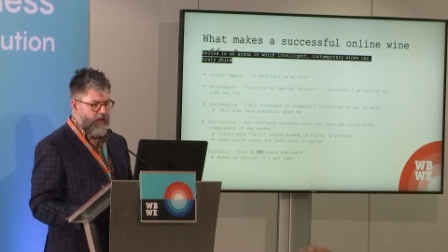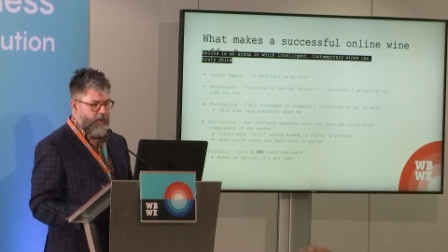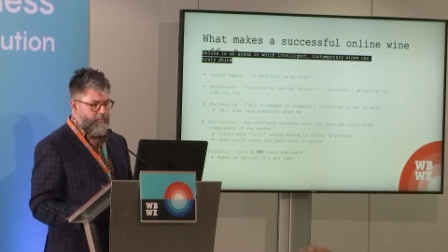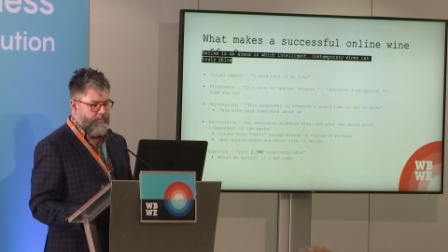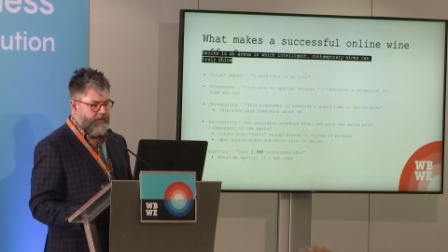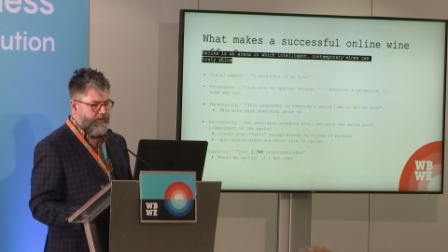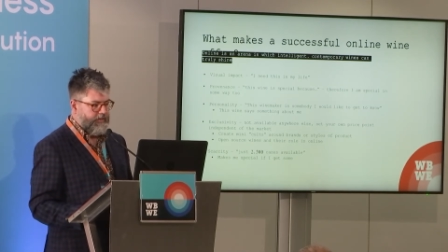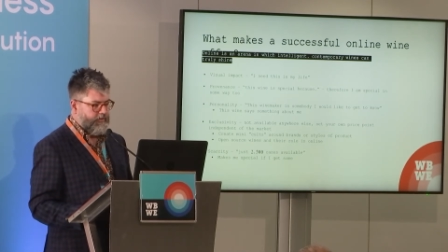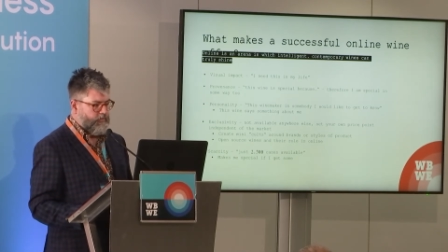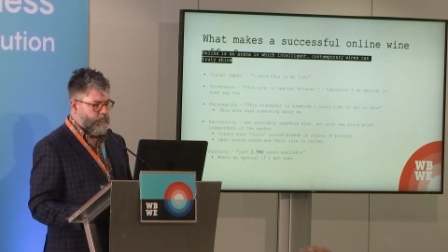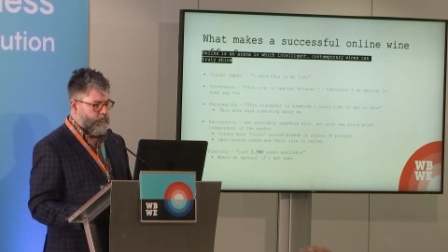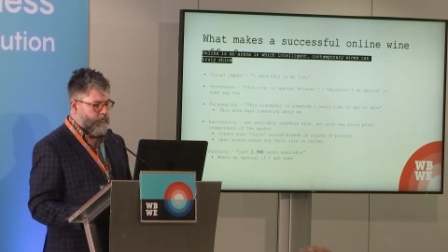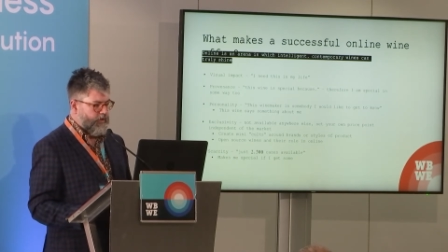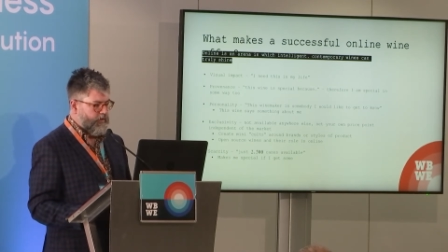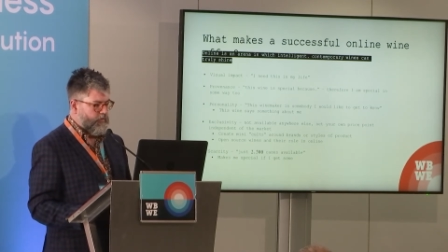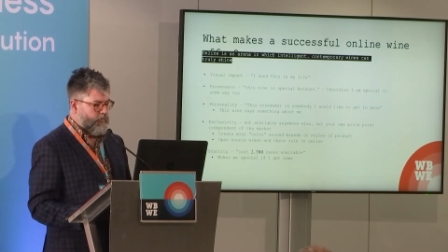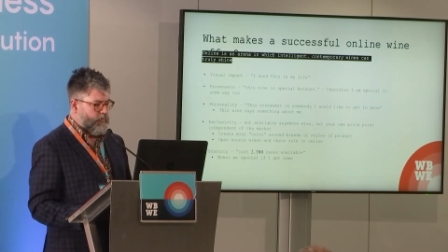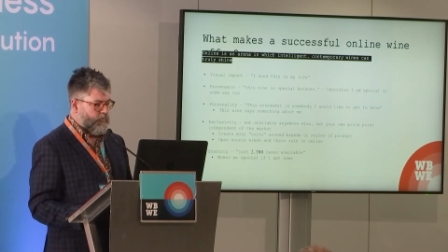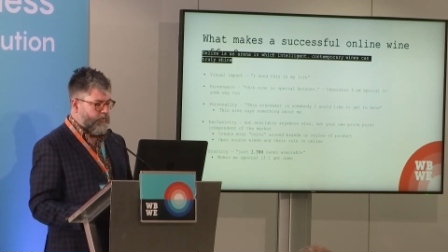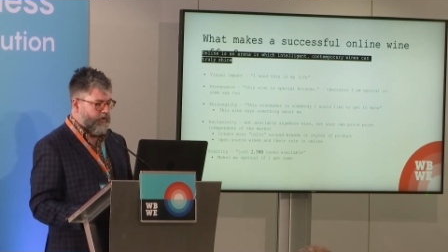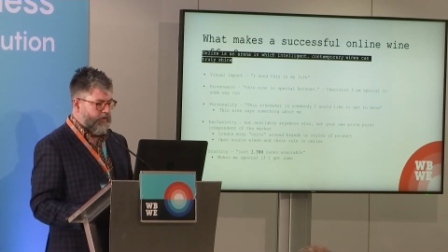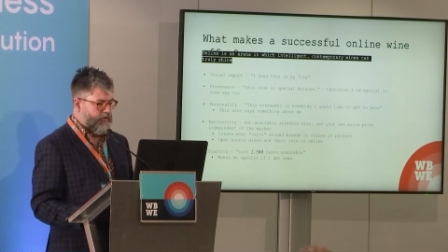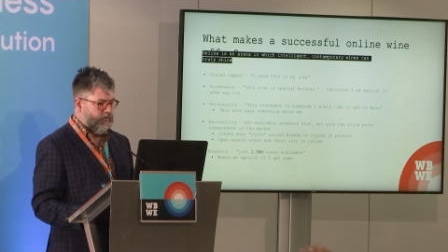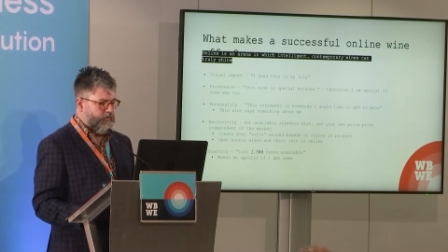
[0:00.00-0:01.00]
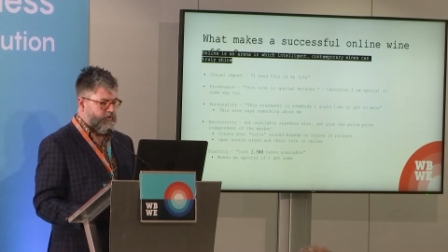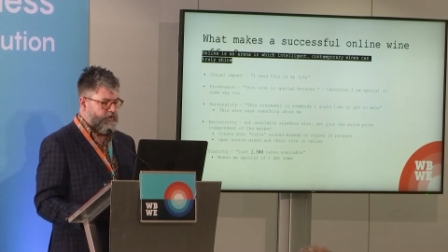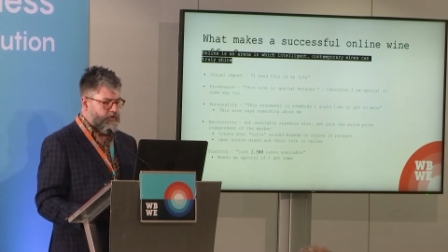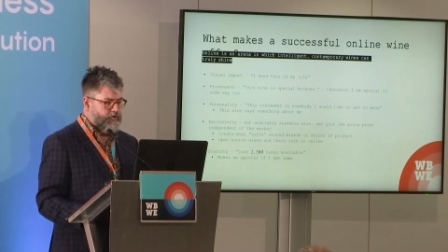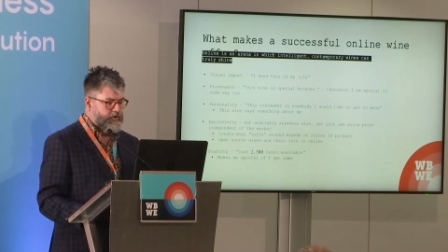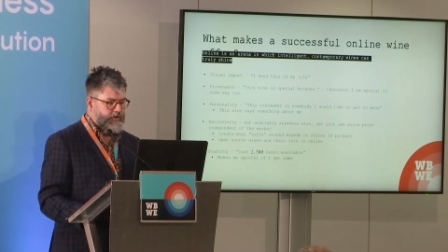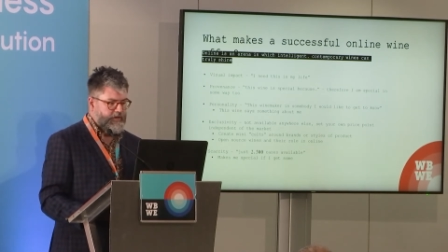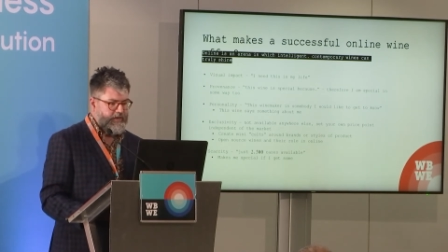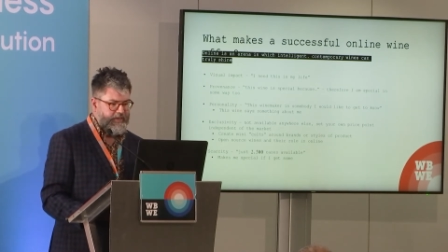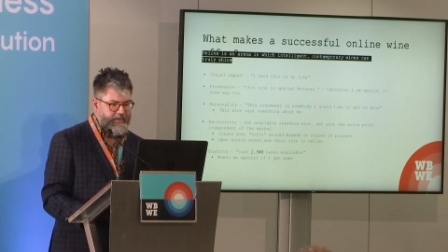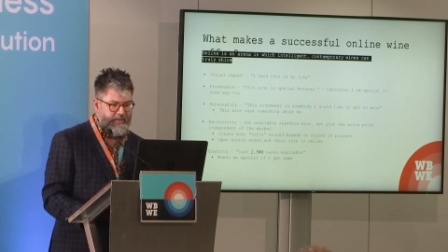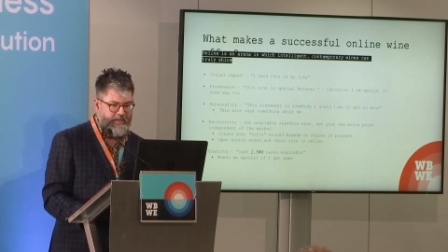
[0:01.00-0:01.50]
I mean, we, we, you
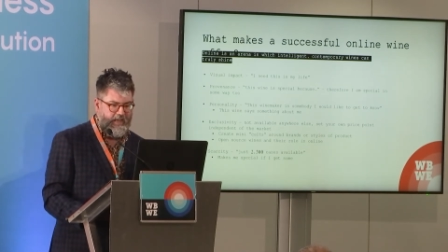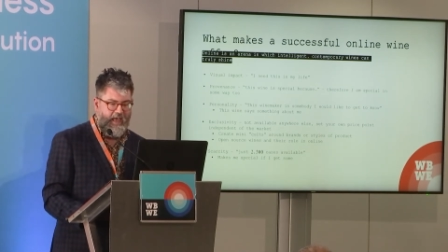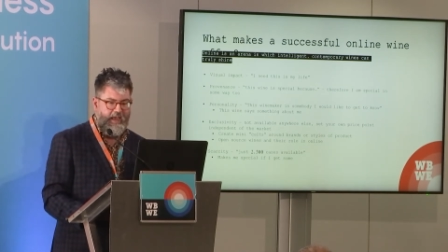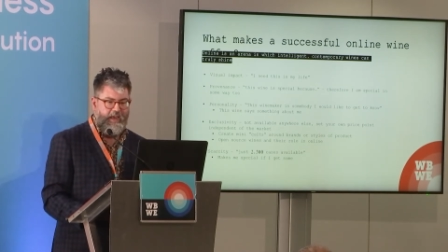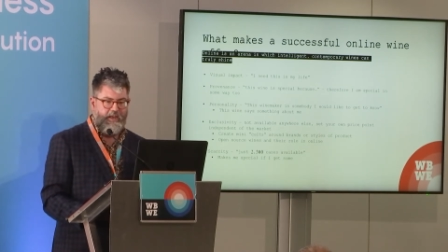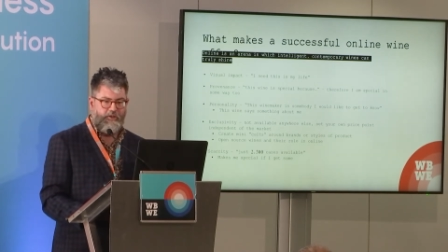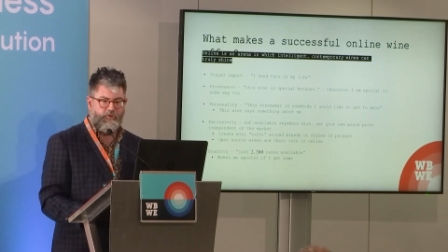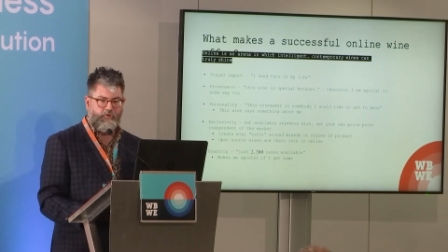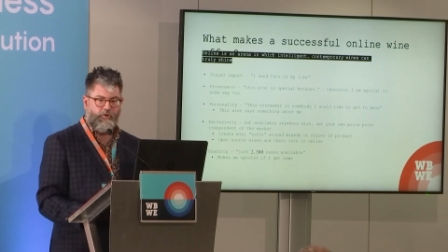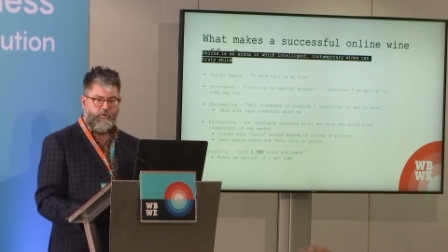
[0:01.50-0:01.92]
can engage